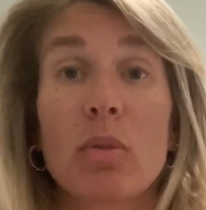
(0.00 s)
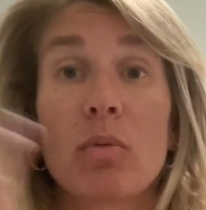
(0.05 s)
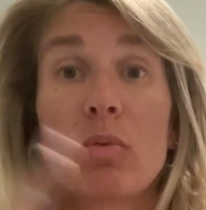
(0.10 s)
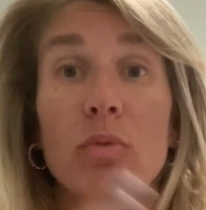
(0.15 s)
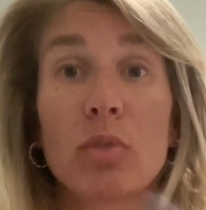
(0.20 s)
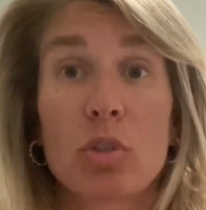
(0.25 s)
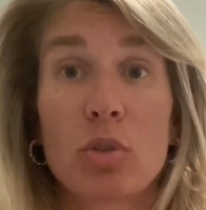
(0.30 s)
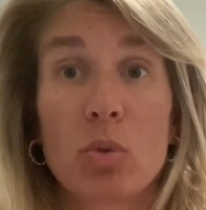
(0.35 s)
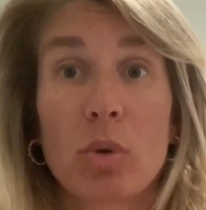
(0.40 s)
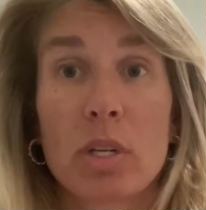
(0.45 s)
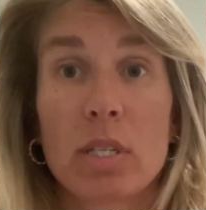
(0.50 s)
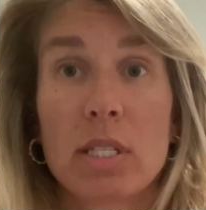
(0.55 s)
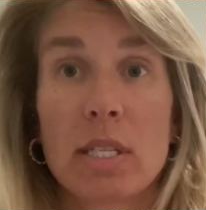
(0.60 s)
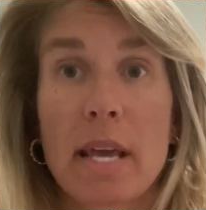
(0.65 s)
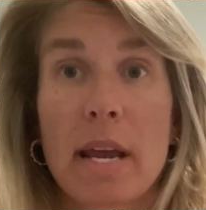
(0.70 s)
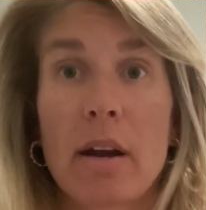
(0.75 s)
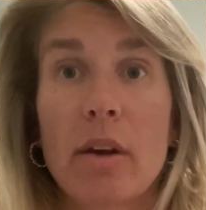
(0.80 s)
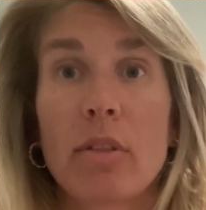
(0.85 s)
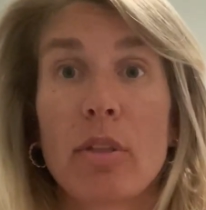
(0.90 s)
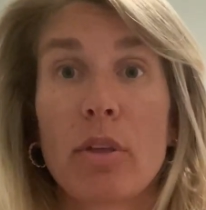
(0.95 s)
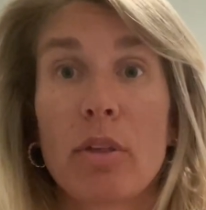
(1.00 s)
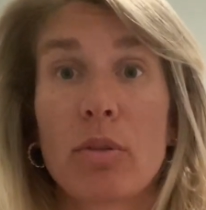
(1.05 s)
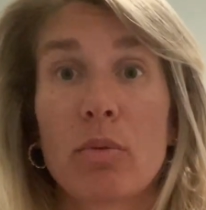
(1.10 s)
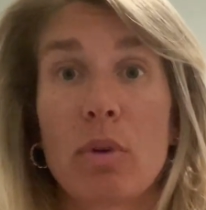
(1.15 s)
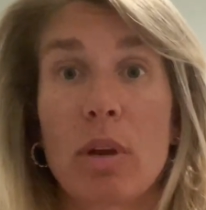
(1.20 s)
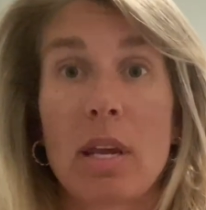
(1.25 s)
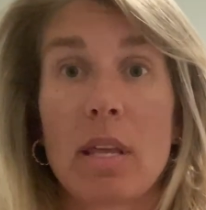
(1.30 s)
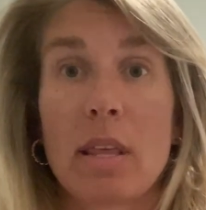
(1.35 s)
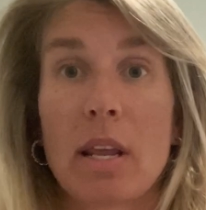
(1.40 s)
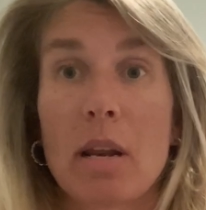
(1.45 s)
resorts there, the
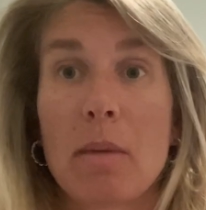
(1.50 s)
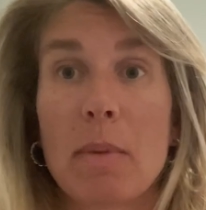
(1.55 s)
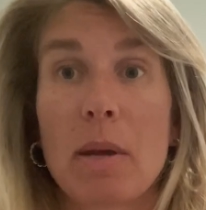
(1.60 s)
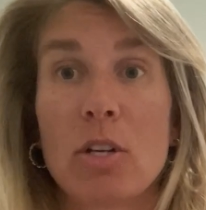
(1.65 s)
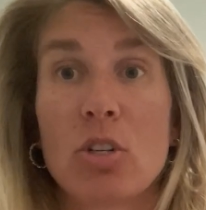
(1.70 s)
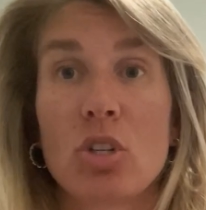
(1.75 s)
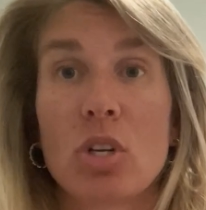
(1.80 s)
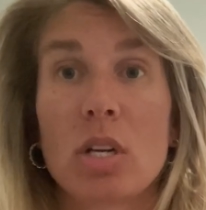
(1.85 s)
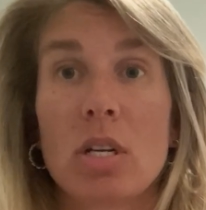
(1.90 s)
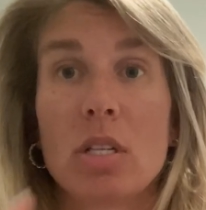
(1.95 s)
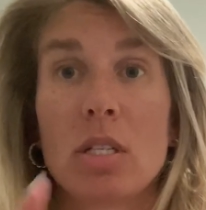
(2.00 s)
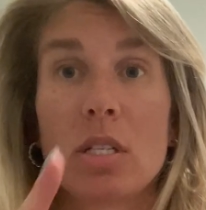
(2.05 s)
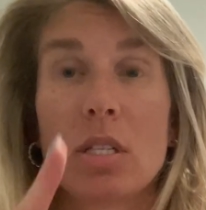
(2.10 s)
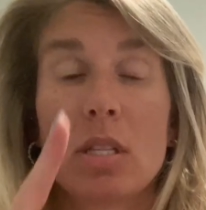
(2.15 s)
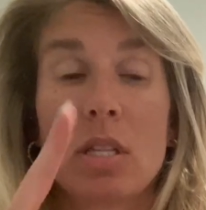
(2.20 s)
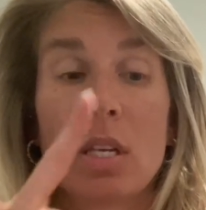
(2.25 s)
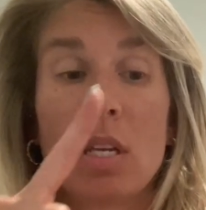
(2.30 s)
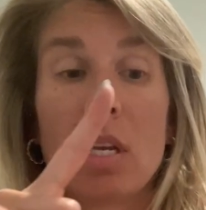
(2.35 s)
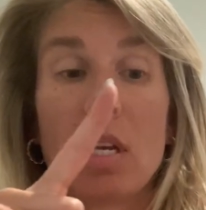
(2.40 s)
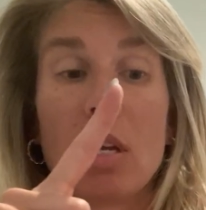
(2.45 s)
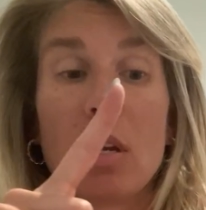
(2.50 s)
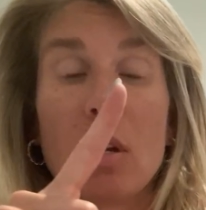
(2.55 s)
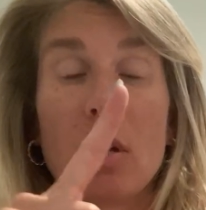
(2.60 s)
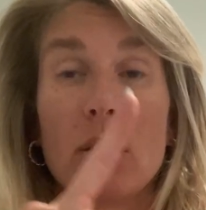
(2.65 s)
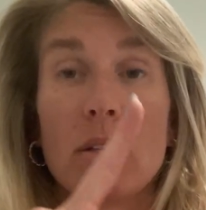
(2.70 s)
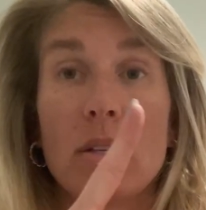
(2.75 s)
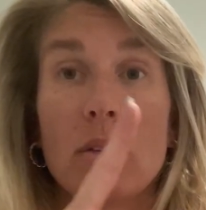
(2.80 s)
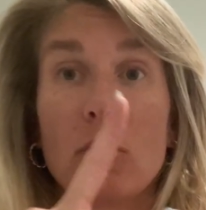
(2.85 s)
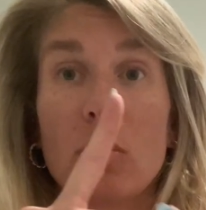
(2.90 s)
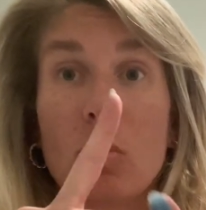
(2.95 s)
three that I mentioned, the
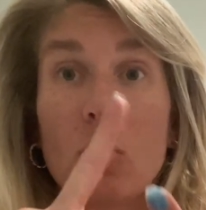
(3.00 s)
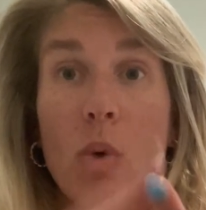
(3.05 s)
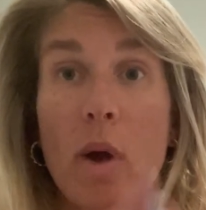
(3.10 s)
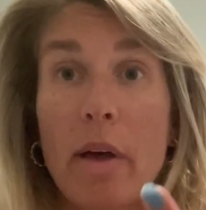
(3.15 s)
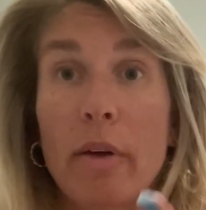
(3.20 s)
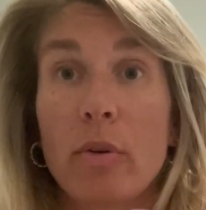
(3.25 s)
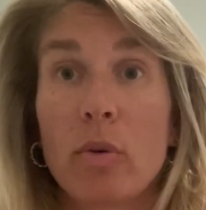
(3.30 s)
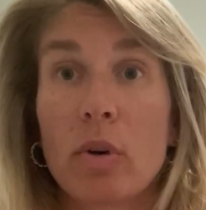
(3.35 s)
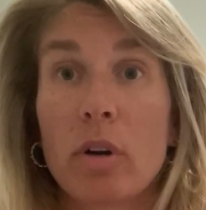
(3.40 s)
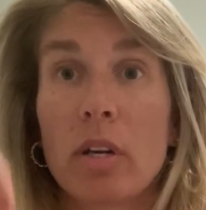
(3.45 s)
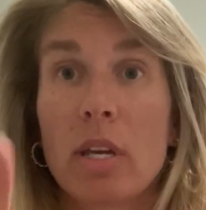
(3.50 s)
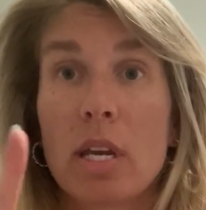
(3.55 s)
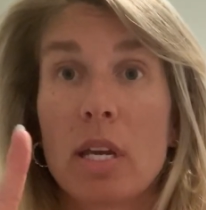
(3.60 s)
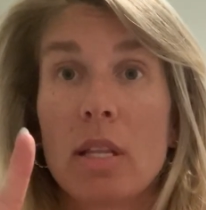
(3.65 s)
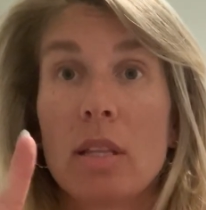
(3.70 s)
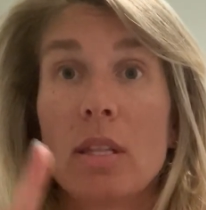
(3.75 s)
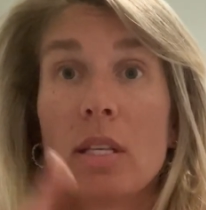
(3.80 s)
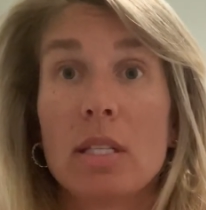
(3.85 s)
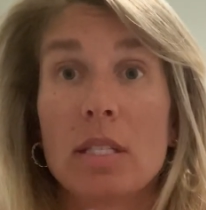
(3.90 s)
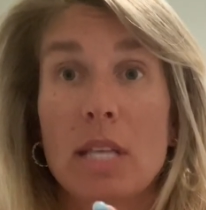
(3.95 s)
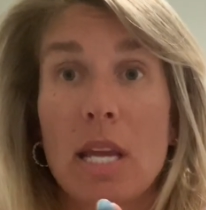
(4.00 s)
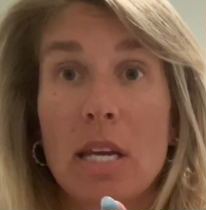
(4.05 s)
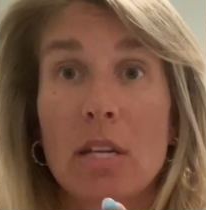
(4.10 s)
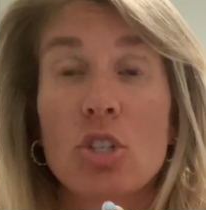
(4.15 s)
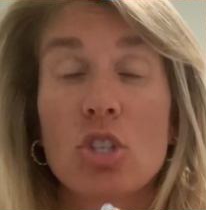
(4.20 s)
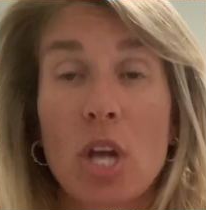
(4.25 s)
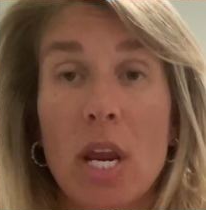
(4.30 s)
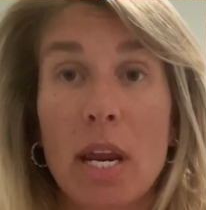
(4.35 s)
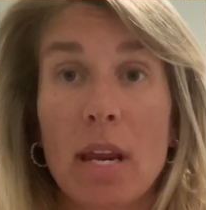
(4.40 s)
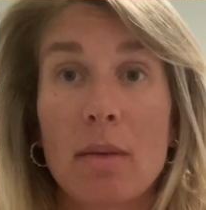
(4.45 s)
Wild Orchid, the St.
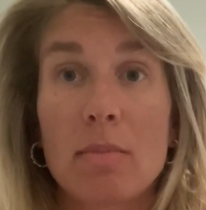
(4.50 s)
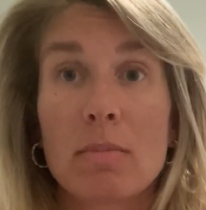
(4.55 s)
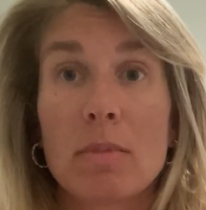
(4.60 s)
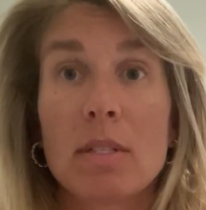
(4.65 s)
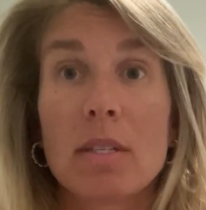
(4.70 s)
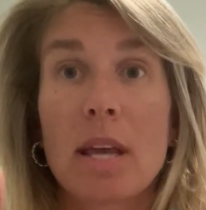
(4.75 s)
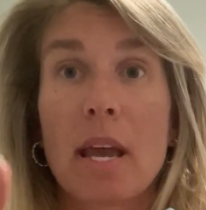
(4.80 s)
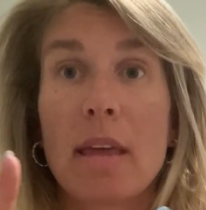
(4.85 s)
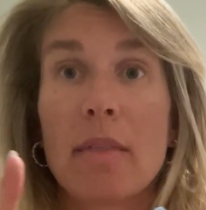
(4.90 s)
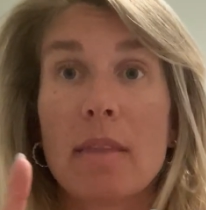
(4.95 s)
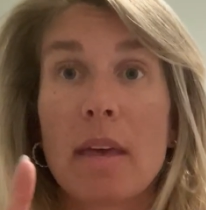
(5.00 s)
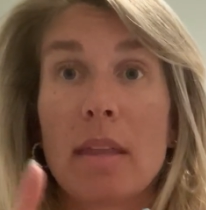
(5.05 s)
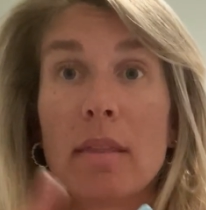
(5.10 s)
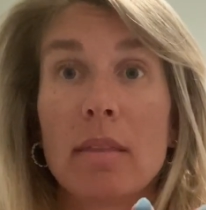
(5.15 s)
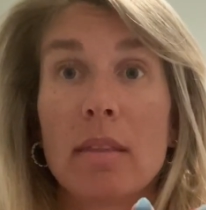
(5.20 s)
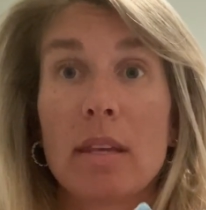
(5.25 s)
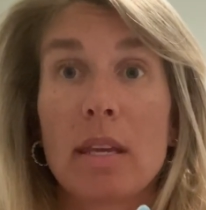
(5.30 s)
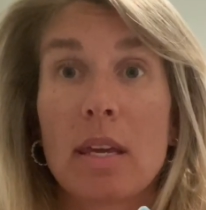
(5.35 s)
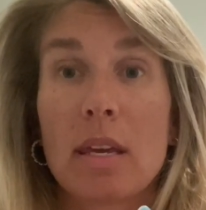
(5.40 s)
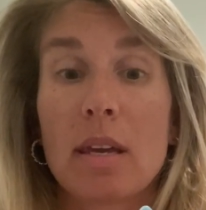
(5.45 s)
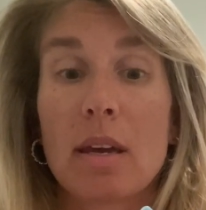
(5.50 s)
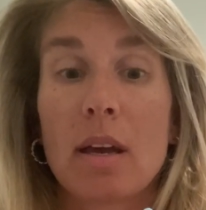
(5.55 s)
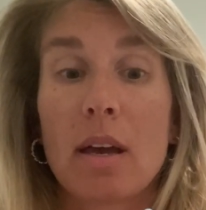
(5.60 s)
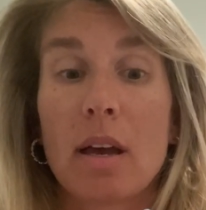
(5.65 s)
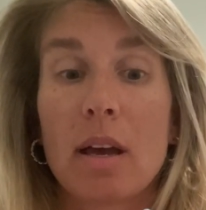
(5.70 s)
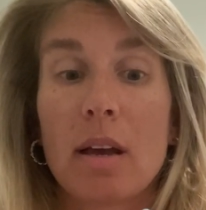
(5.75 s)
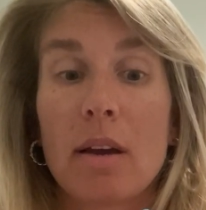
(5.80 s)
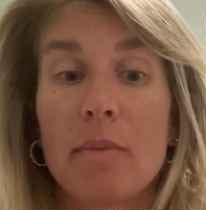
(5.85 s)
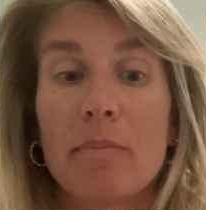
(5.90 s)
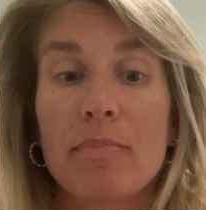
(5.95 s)
James, and then
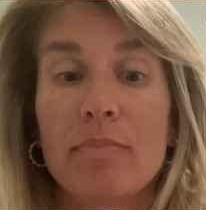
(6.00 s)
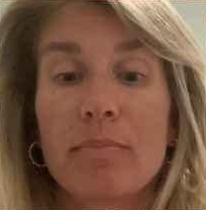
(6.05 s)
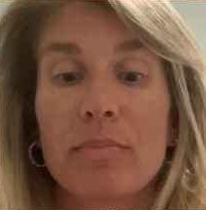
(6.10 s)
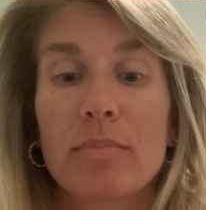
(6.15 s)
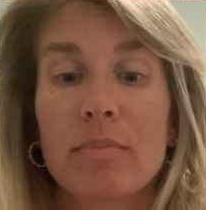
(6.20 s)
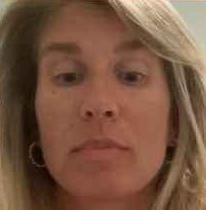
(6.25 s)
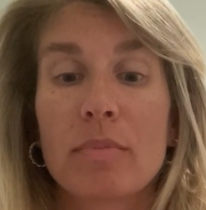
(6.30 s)
the